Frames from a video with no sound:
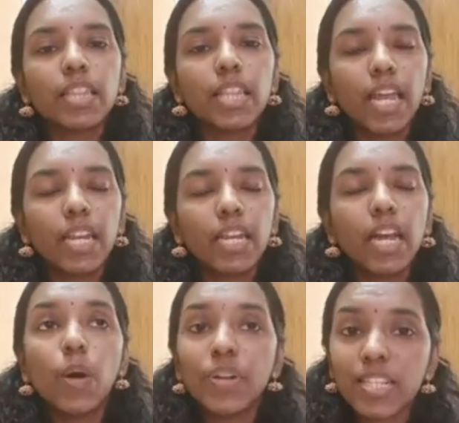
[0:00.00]

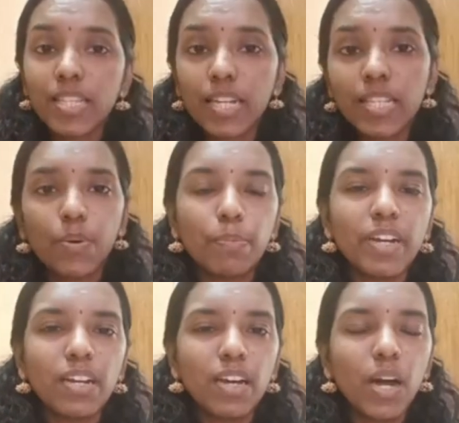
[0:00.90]
Then how does that sound?
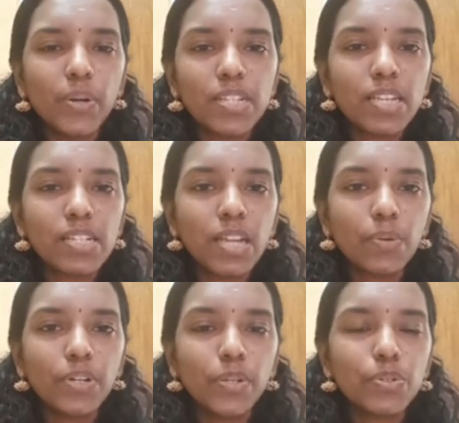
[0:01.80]
But how does that
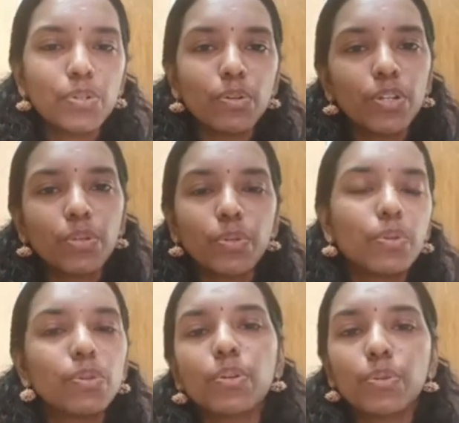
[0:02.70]
sound, you should not,
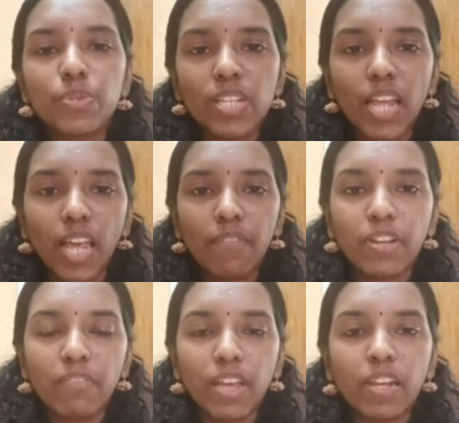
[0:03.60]
you could not use in
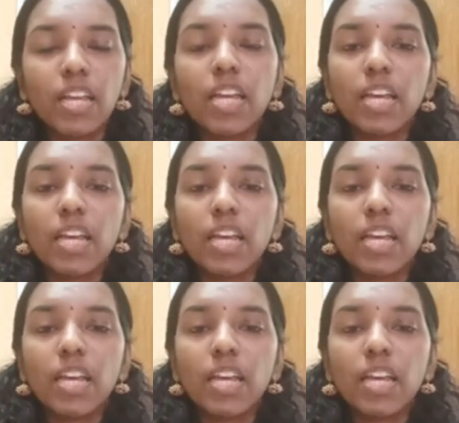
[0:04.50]
everywhere.